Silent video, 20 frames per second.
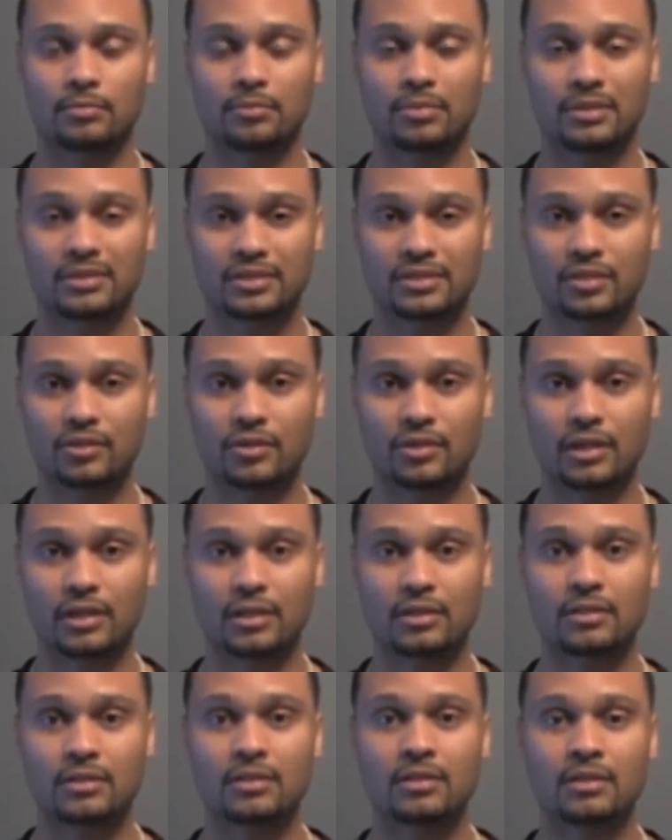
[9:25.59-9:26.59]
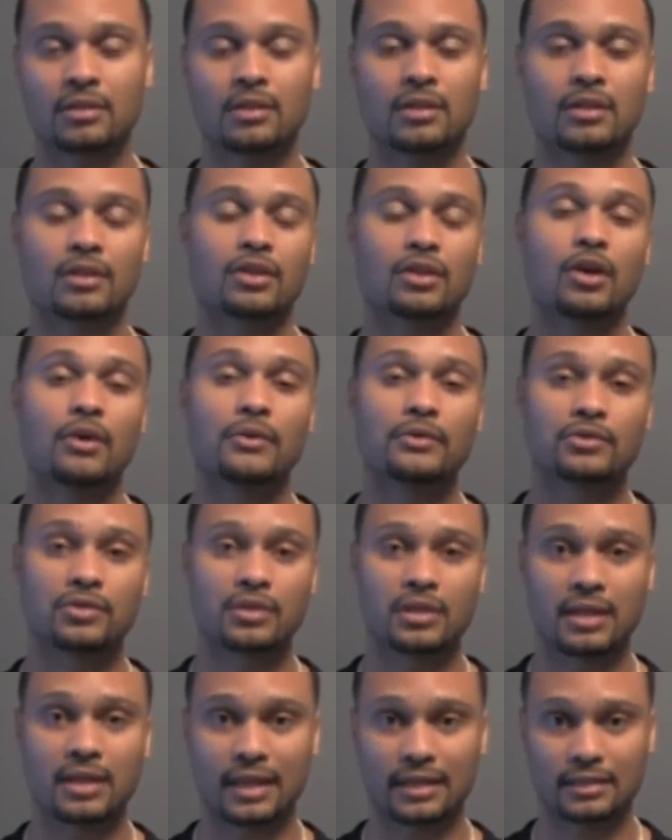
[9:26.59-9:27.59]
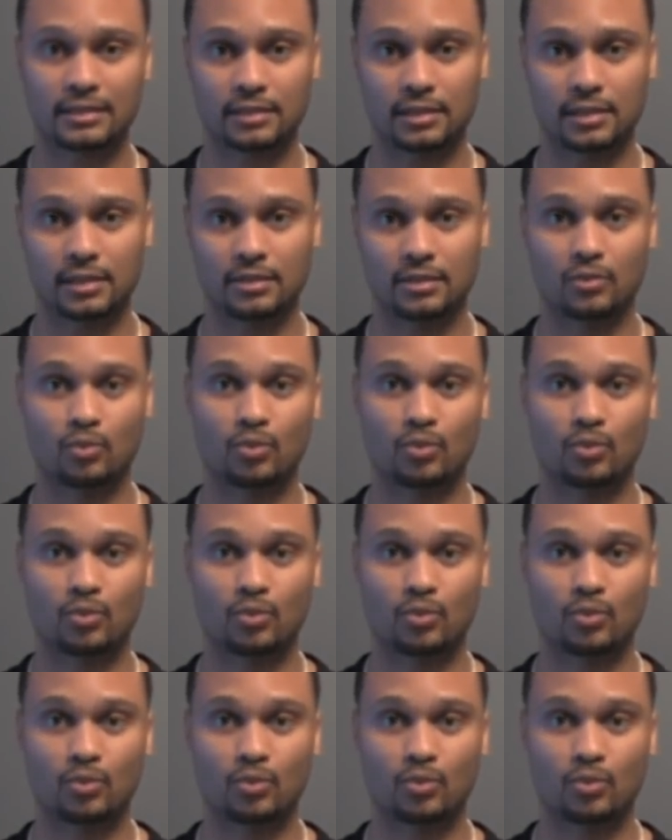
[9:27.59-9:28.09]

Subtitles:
But until then, go on to the next C.